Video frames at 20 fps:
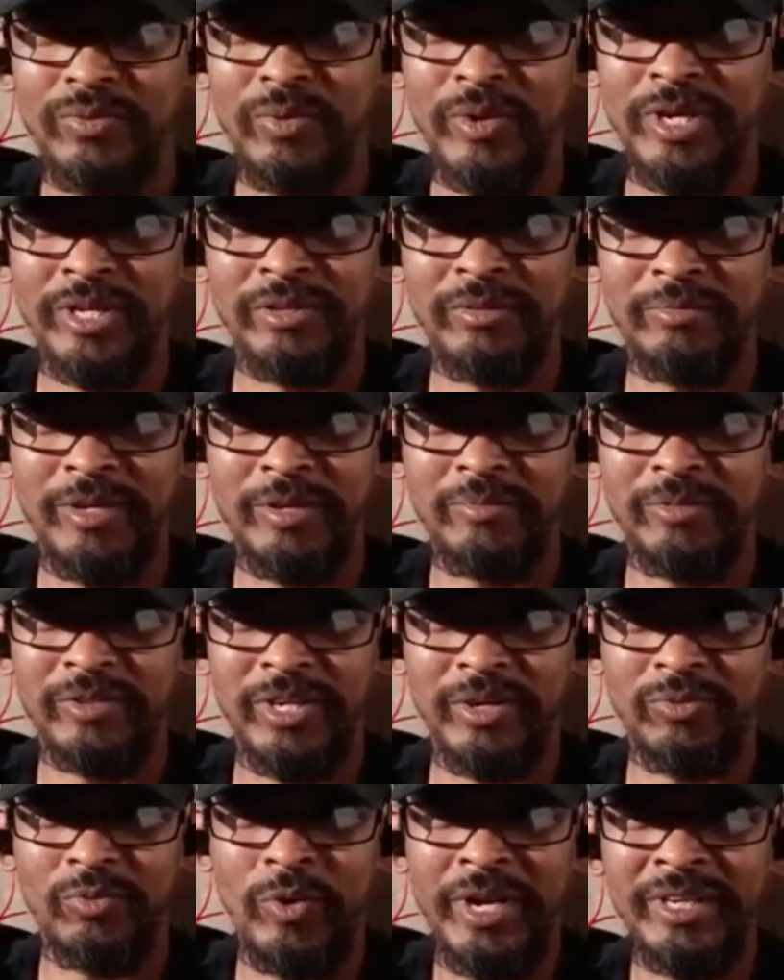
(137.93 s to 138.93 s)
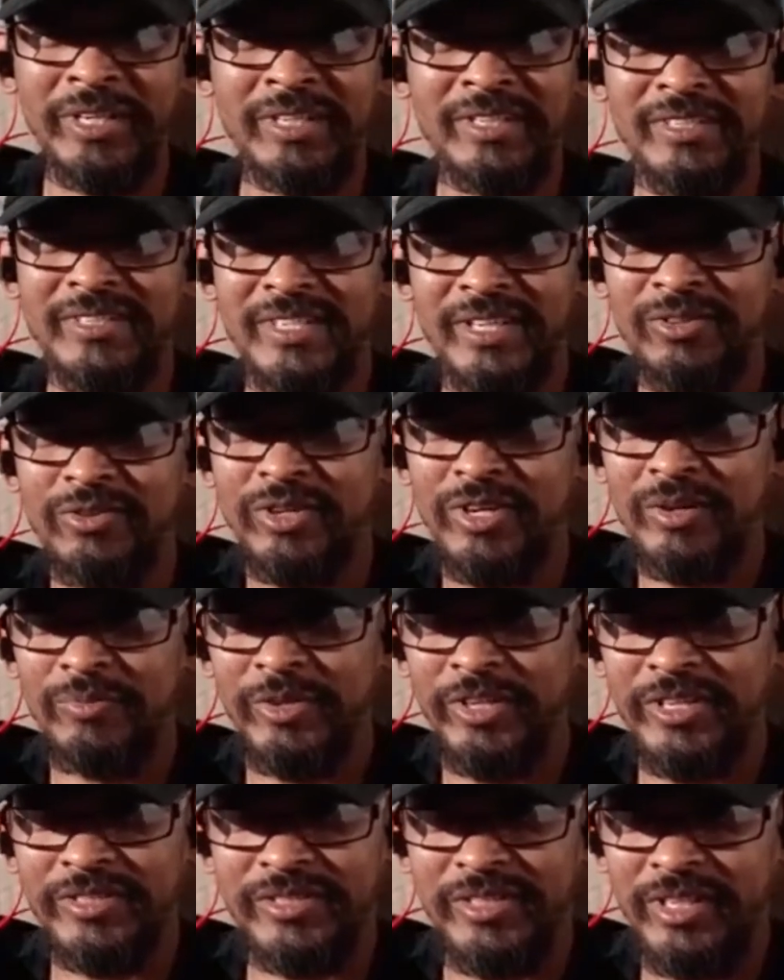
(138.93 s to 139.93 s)
when the, the one single
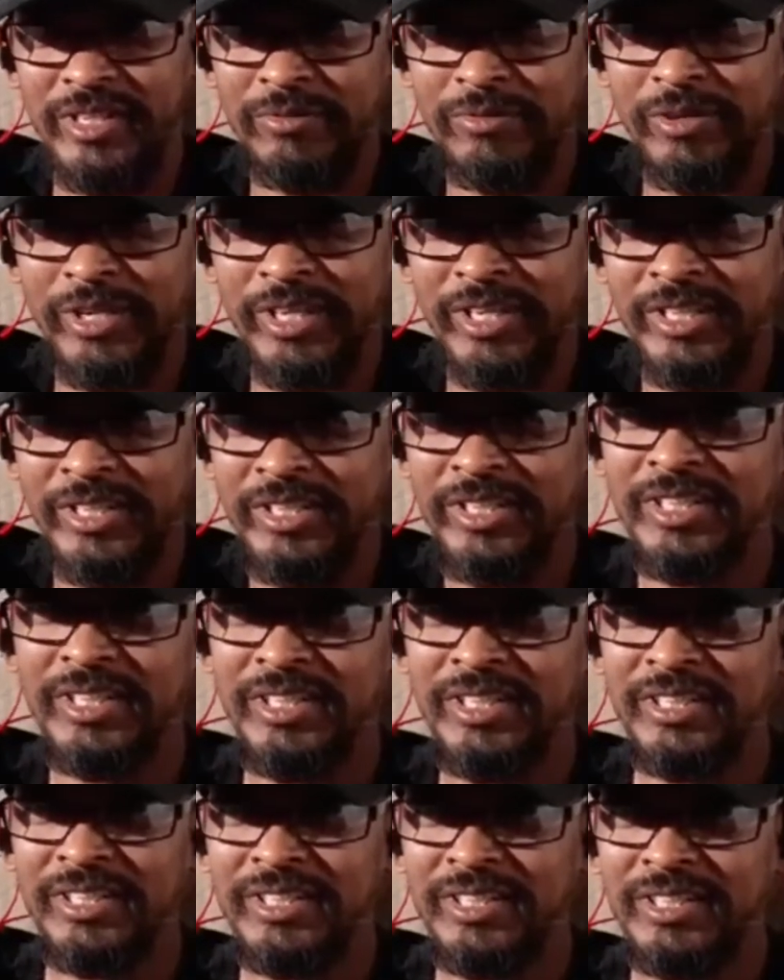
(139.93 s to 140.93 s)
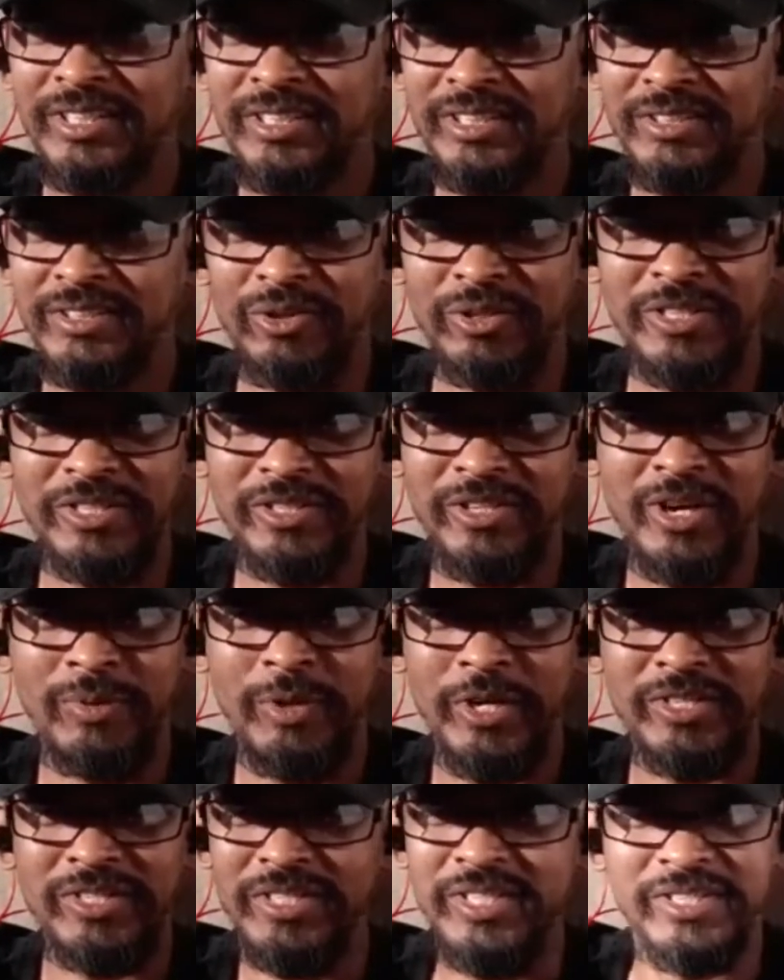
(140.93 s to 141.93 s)
company is delivering it. All these
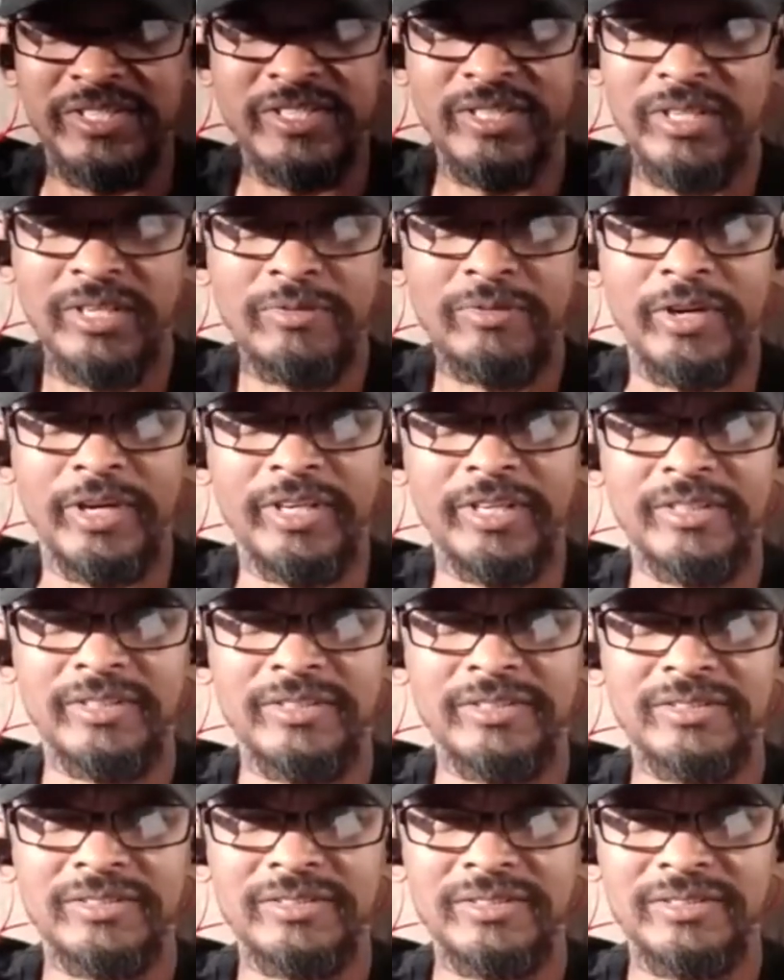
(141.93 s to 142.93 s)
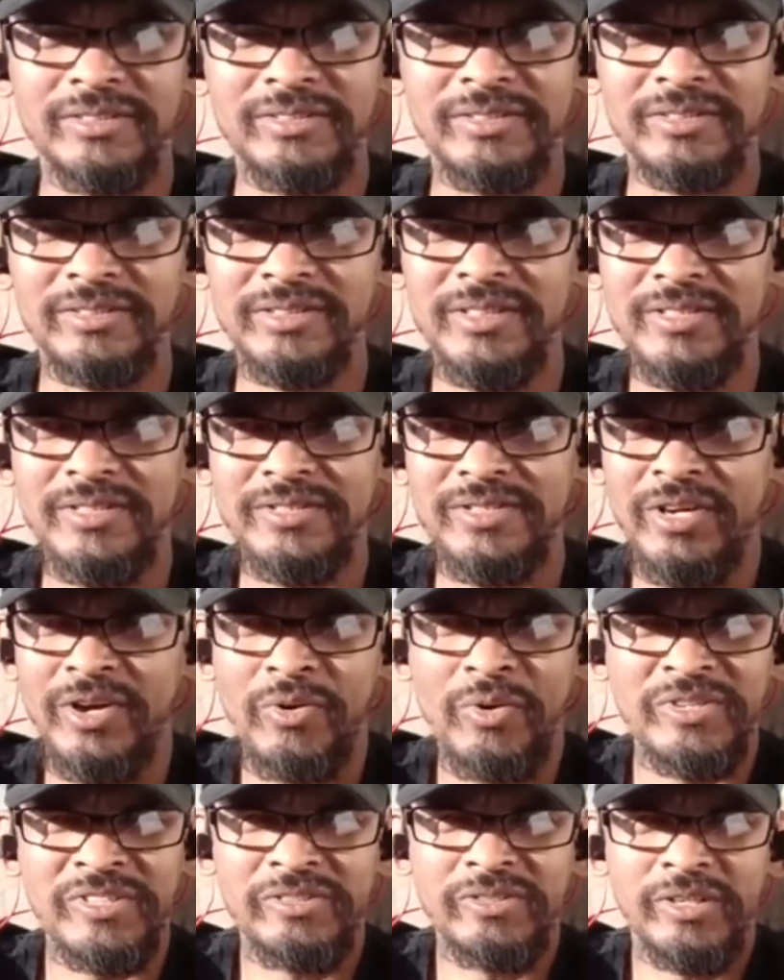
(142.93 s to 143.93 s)
comics isn't delivering.
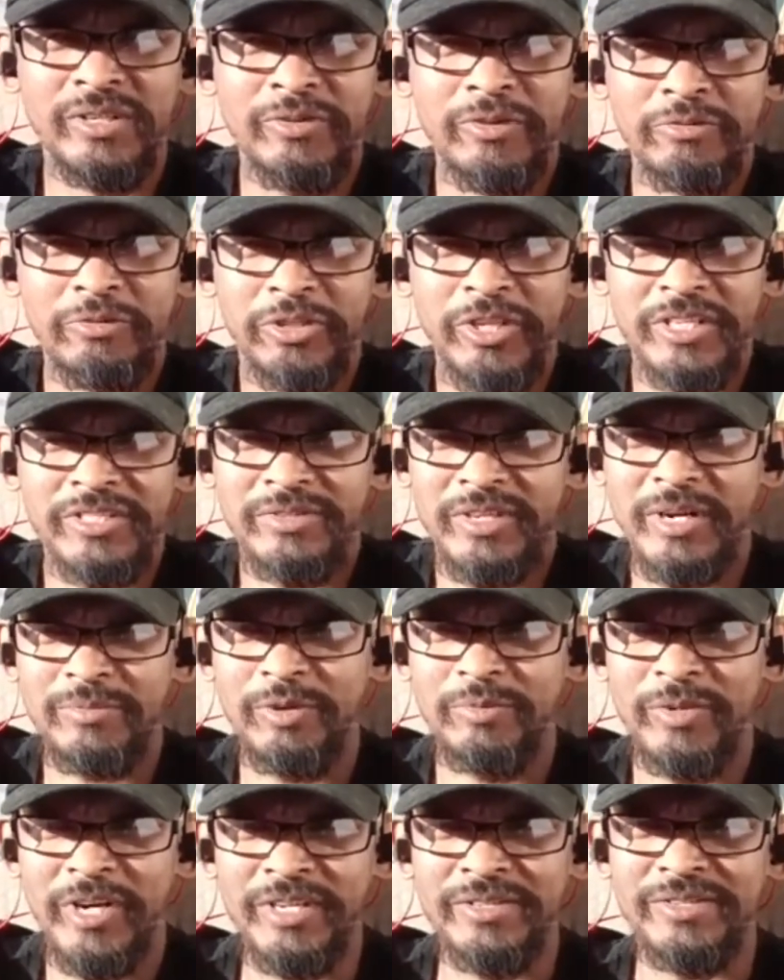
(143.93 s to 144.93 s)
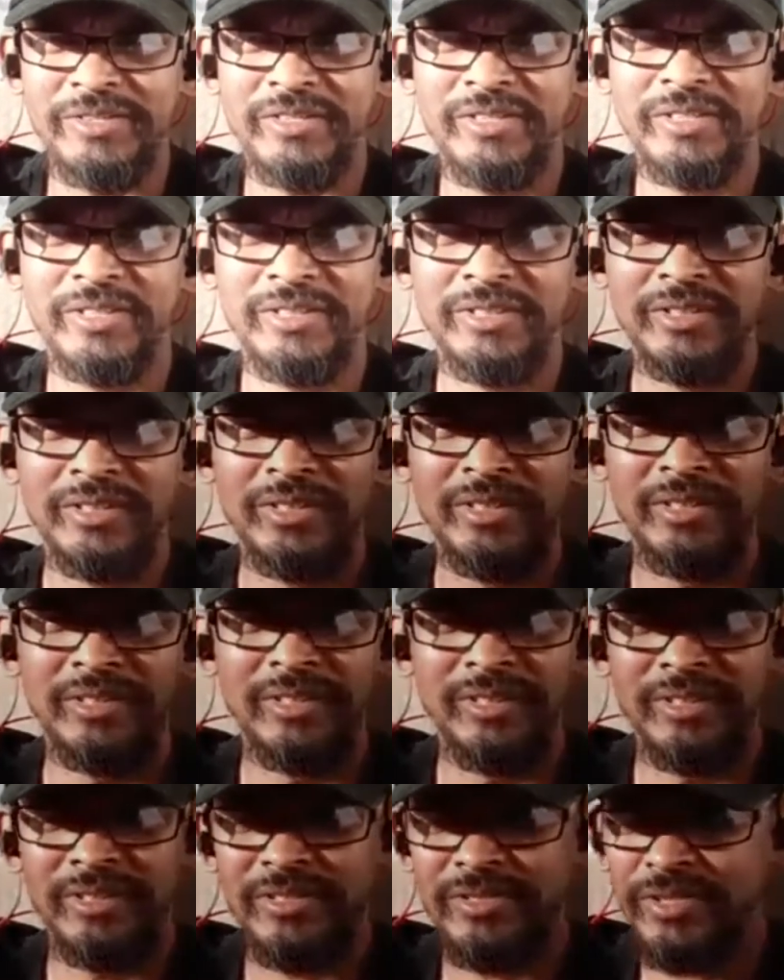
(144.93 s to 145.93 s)
So it isn't delivering for the next couple of months.
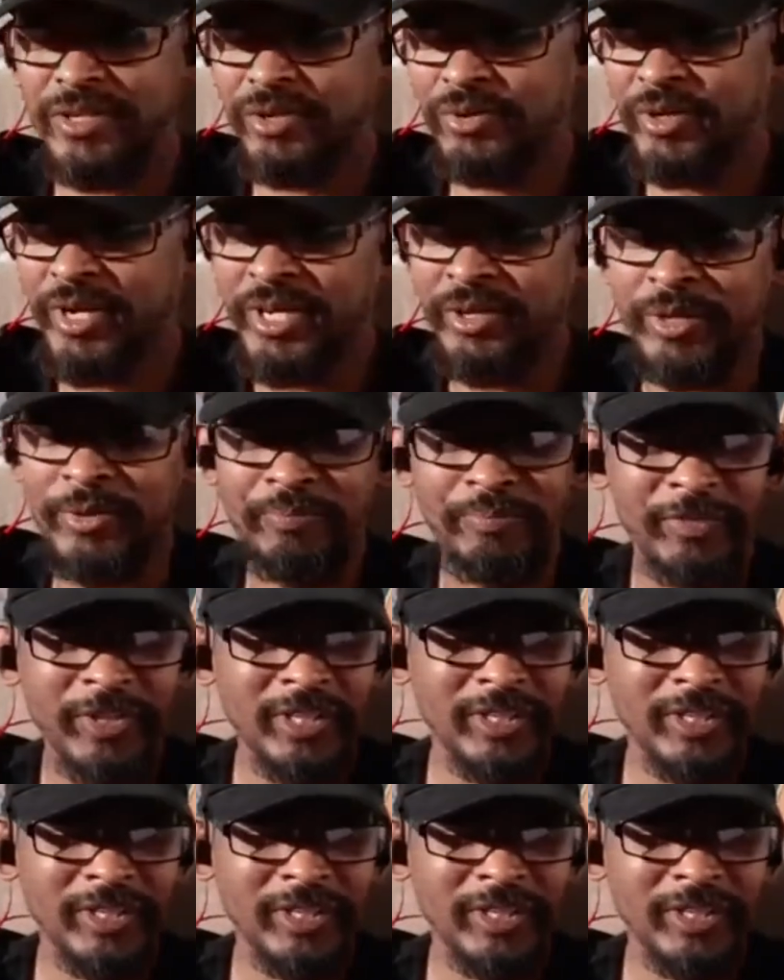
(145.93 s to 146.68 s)
So anyway,